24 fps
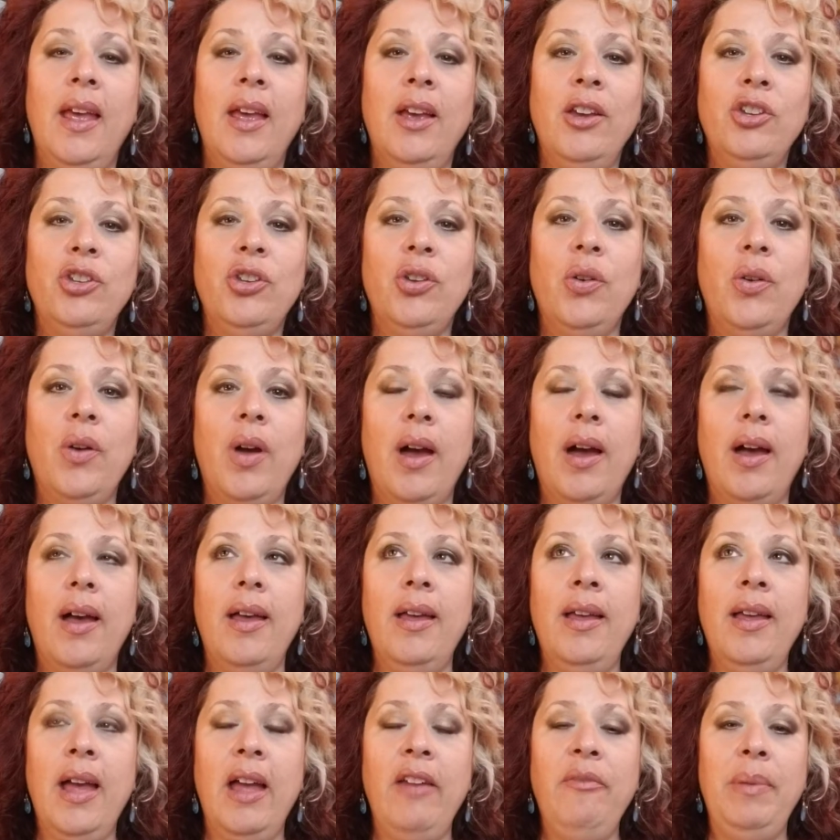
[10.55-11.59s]
So
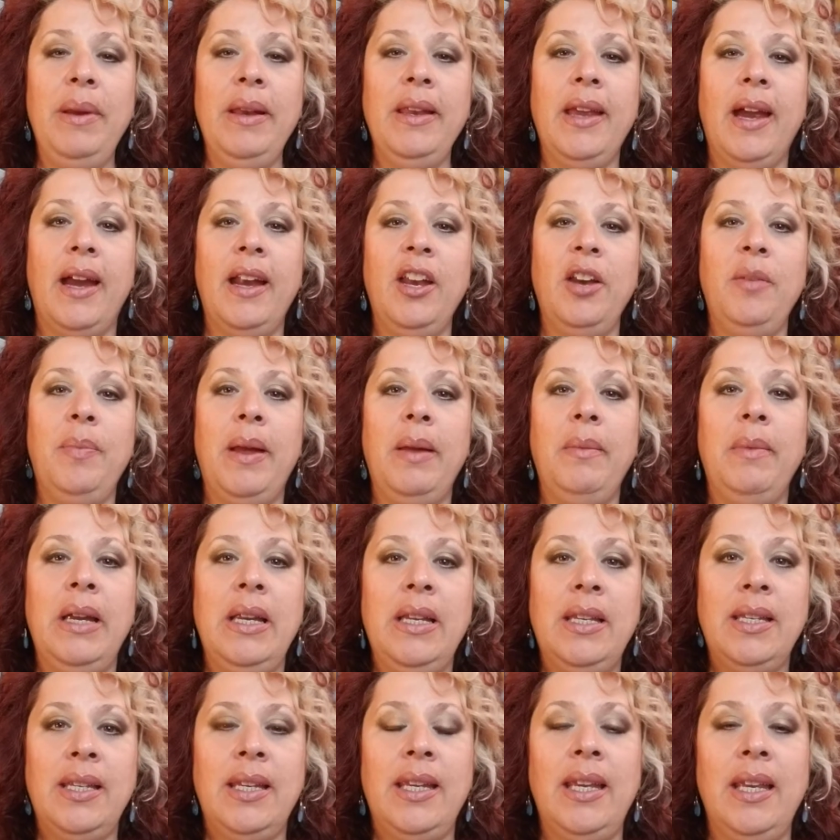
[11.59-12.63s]
I've been guided by my
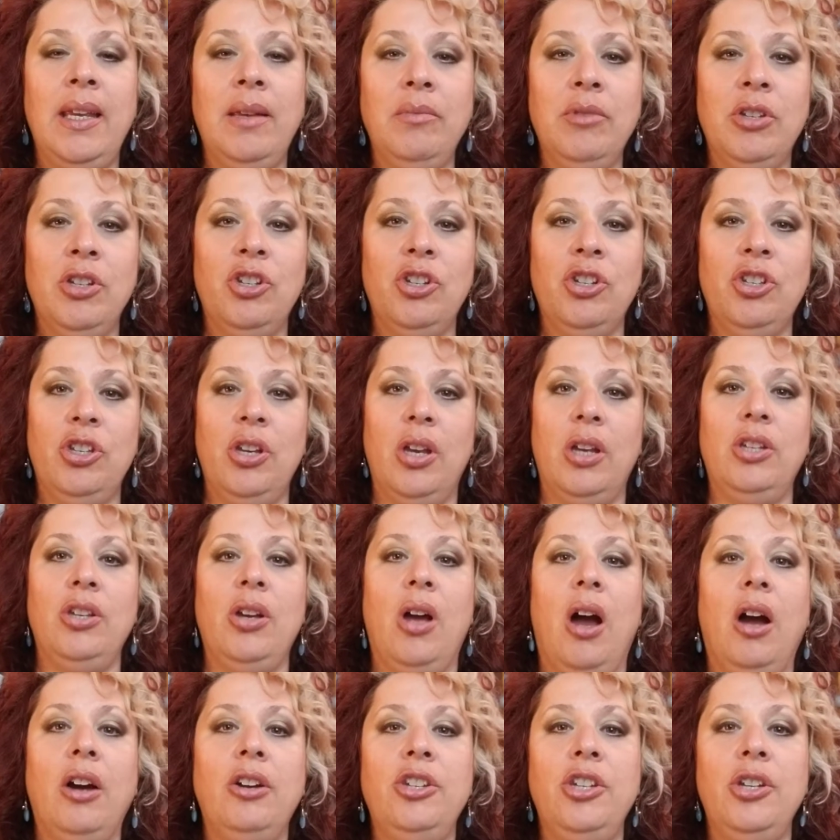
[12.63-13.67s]
team to just
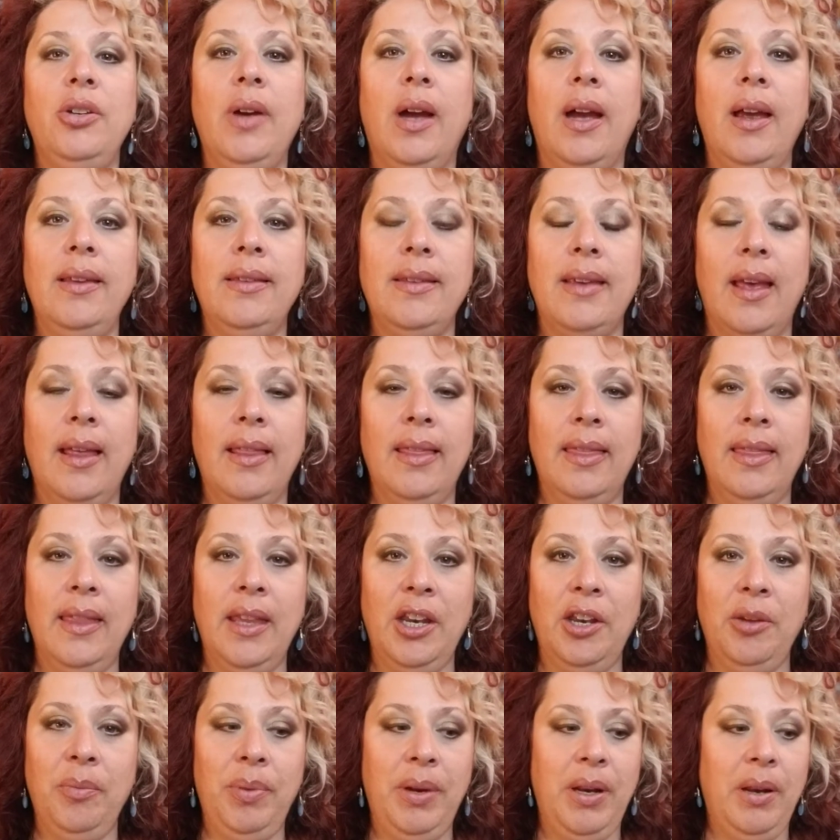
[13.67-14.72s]
talk to you guys a
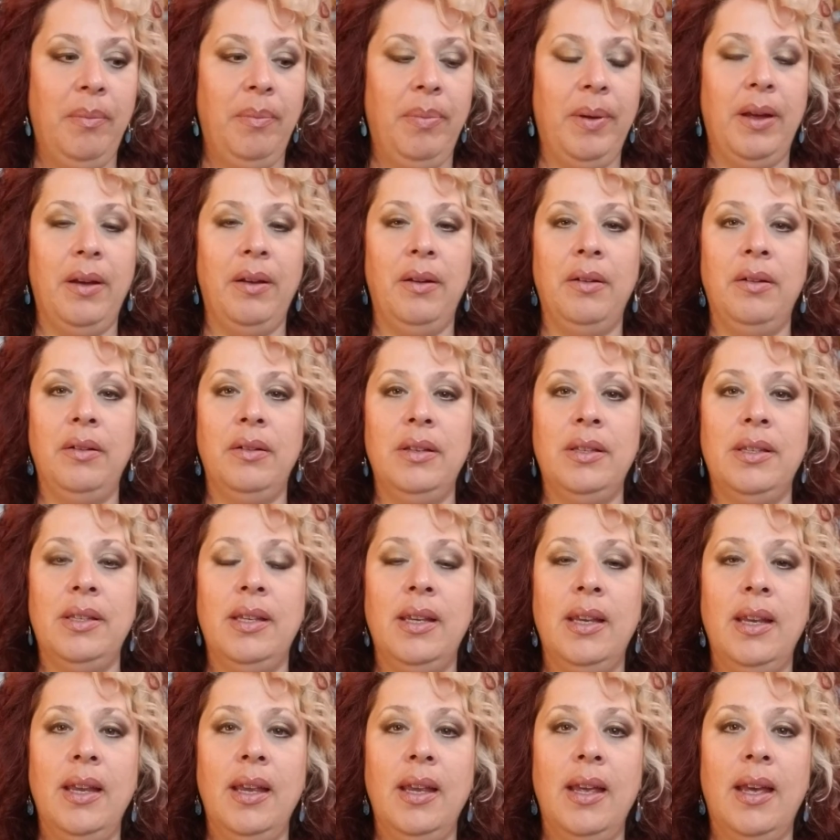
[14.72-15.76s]
little bit about
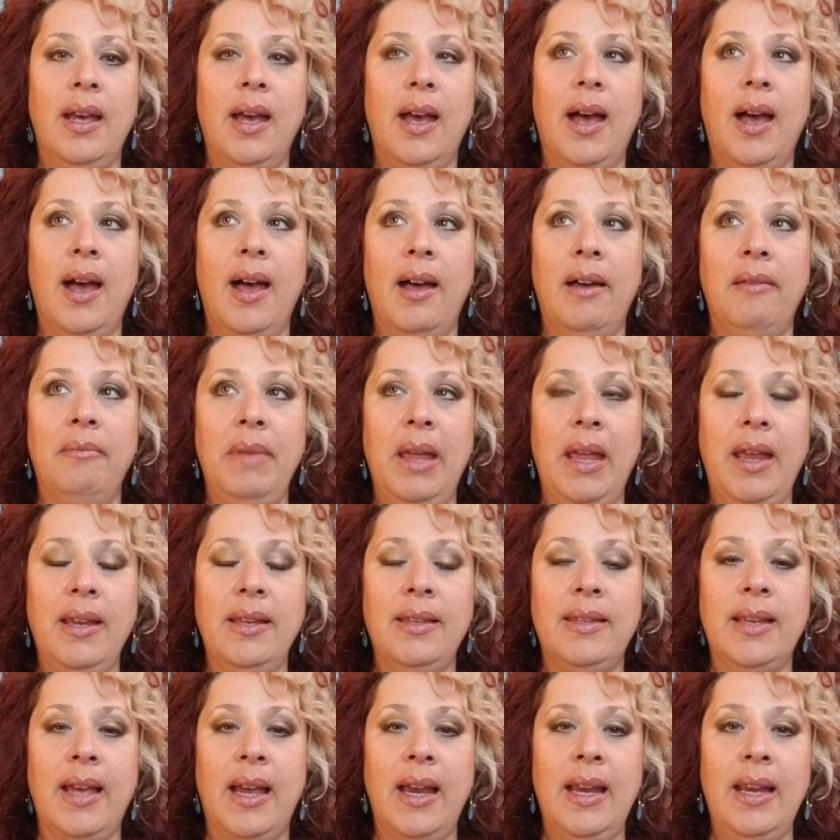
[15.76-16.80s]

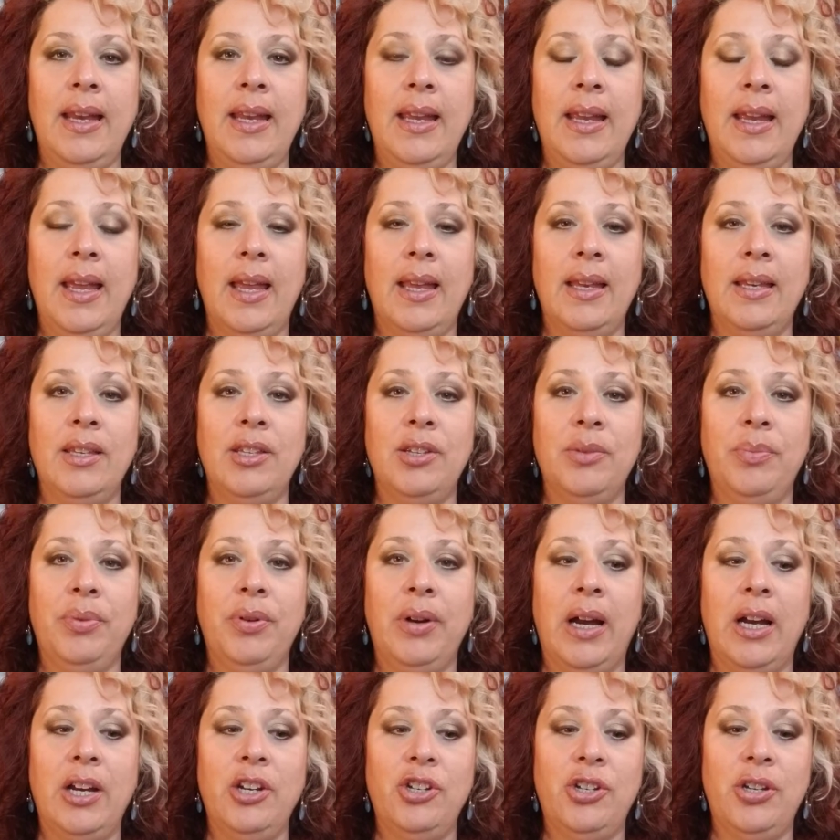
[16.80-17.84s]
anxiety and
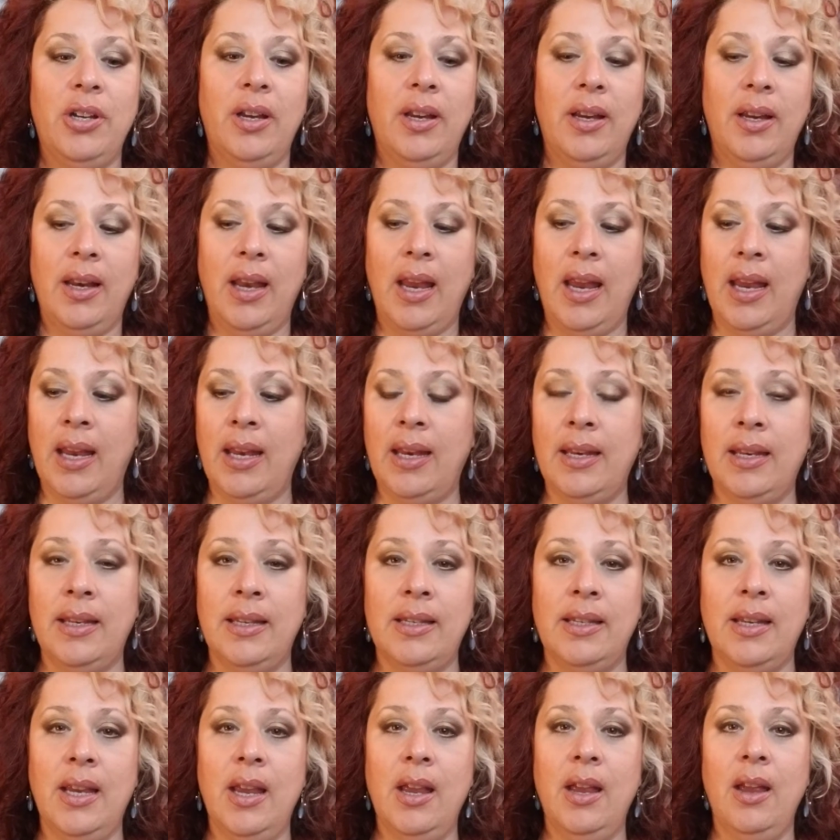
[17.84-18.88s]
depression.
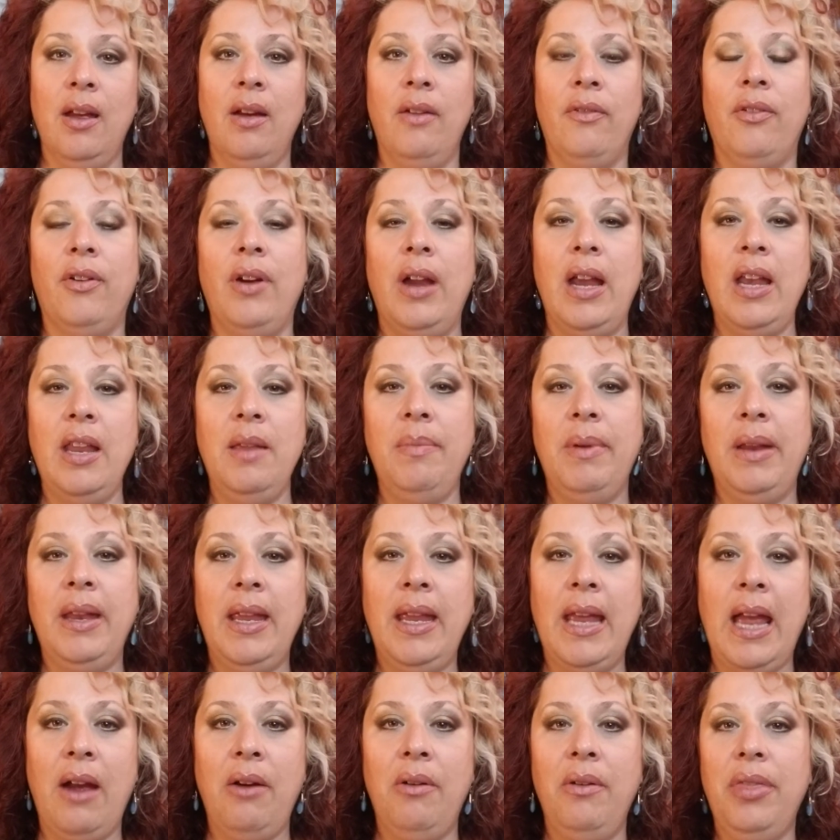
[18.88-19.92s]
And for
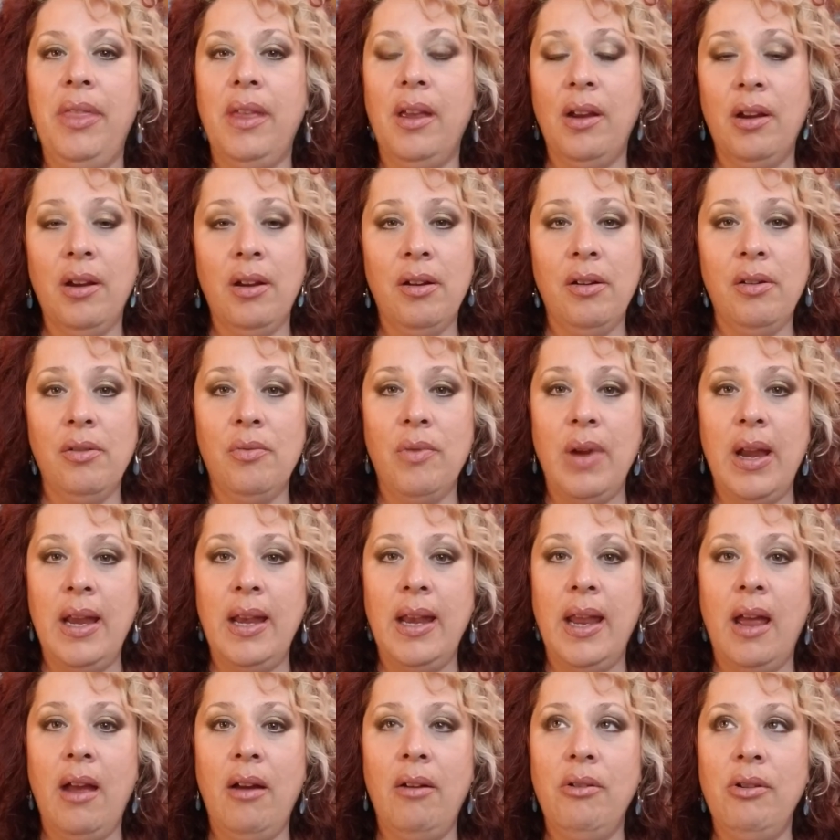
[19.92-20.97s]
anybody out there right
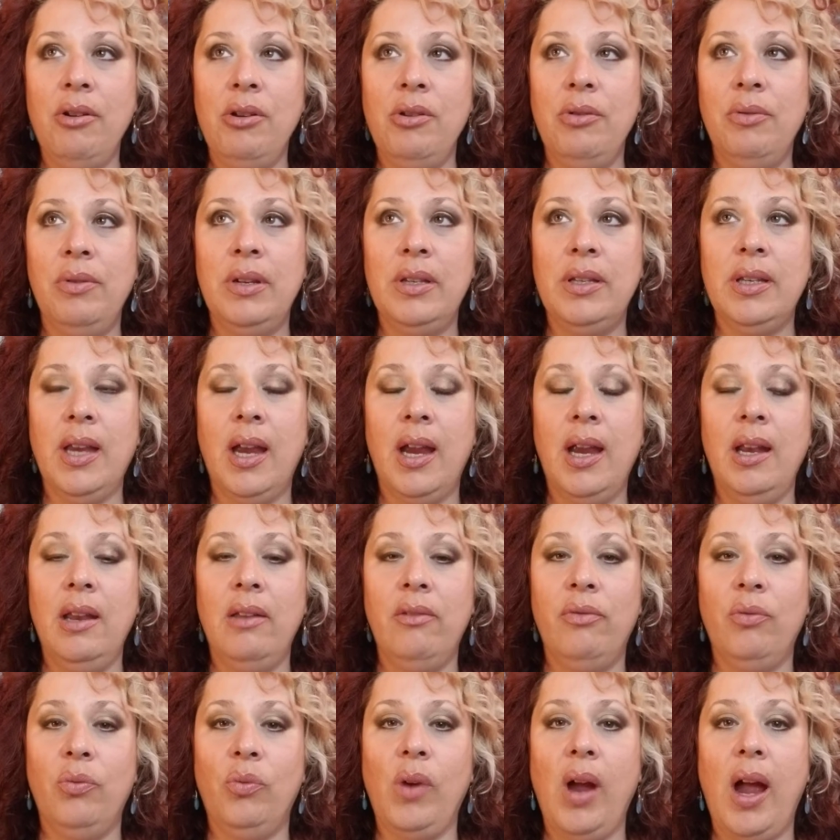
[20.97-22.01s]
now who is kind
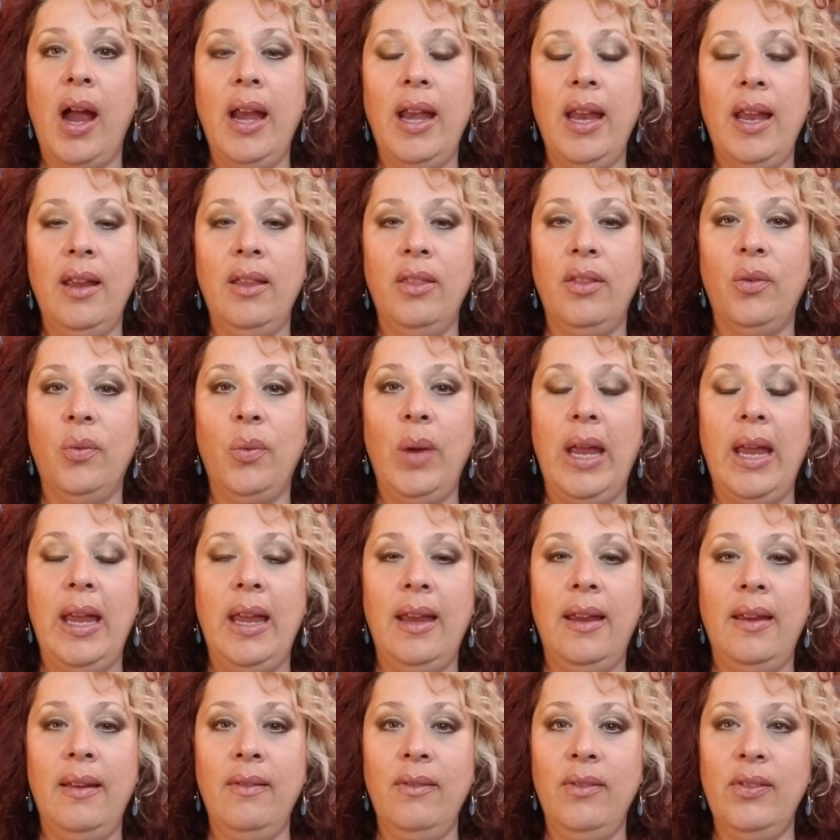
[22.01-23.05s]
of riding the
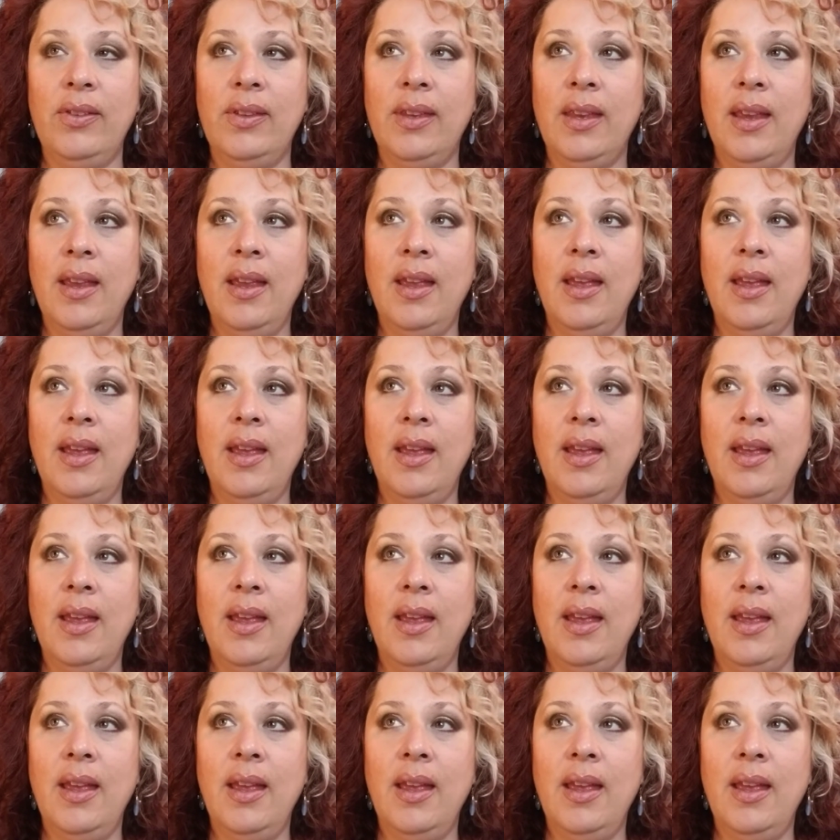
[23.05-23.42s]
waves,